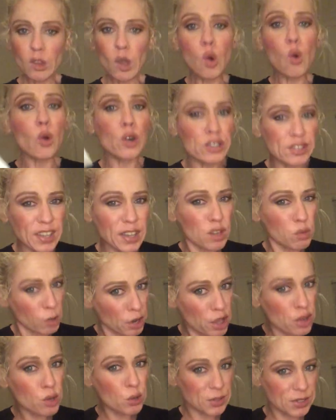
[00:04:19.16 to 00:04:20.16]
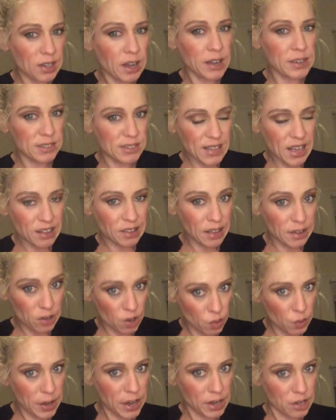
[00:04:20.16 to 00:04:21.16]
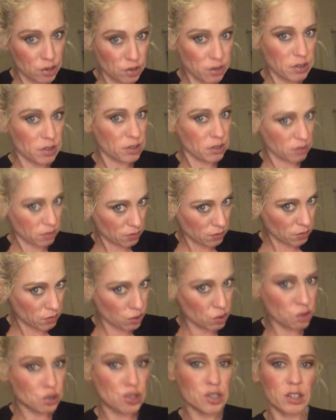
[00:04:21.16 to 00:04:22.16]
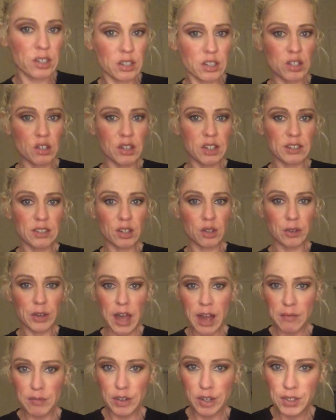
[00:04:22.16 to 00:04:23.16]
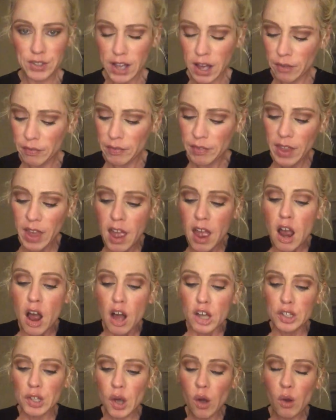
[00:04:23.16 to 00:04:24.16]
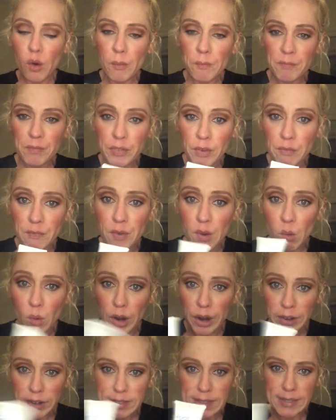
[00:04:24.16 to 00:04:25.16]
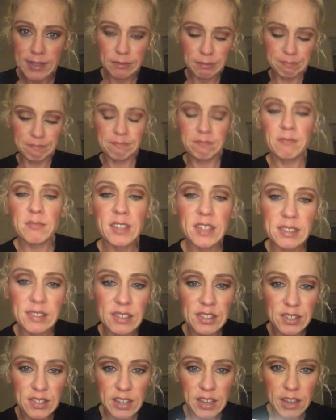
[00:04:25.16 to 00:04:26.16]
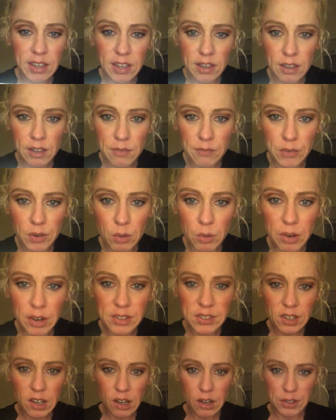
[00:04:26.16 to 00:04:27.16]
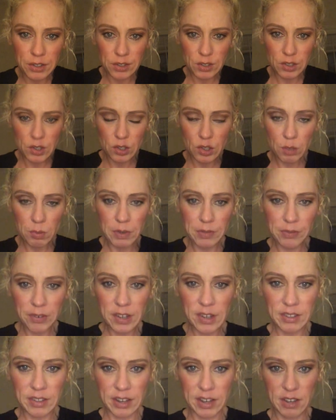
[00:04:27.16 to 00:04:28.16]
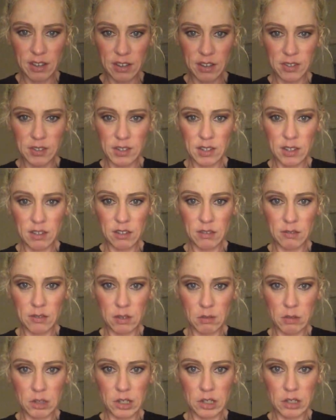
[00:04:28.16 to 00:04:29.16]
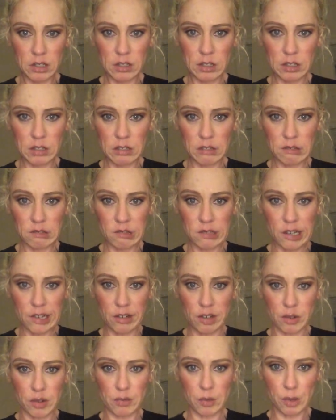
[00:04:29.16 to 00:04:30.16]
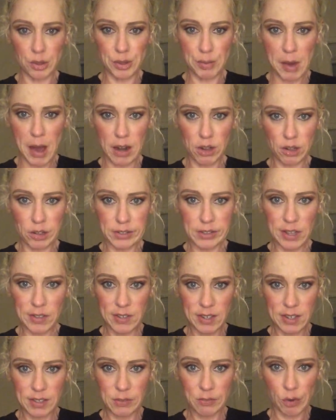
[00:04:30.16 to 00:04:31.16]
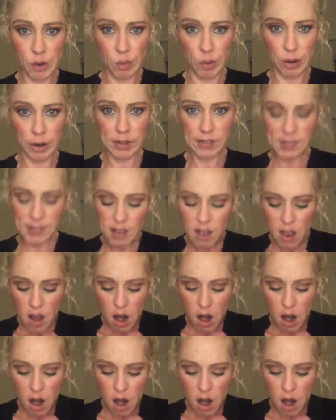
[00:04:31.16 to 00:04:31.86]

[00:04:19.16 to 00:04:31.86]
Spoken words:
Or it's like one of those signs that, like, okay, you need to look out for yourself. So Footworks. This is the Footworks. Oh, stupid freaking light. Can you see it? Footworks. I don't know. Well, the bottle looks like this. Footworks.